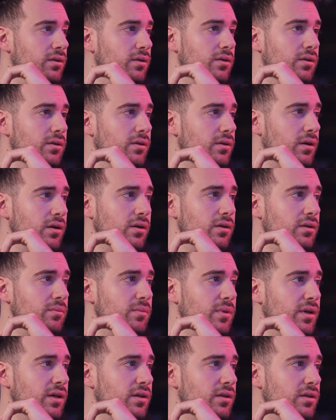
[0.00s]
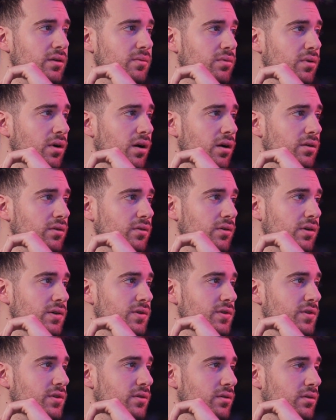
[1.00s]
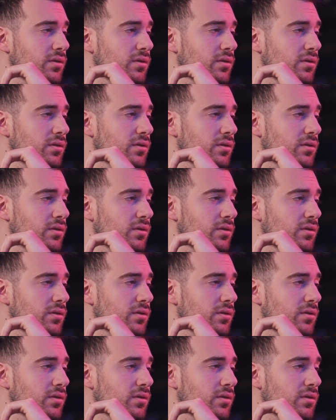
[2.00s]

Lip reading: you're not gonna make any progress.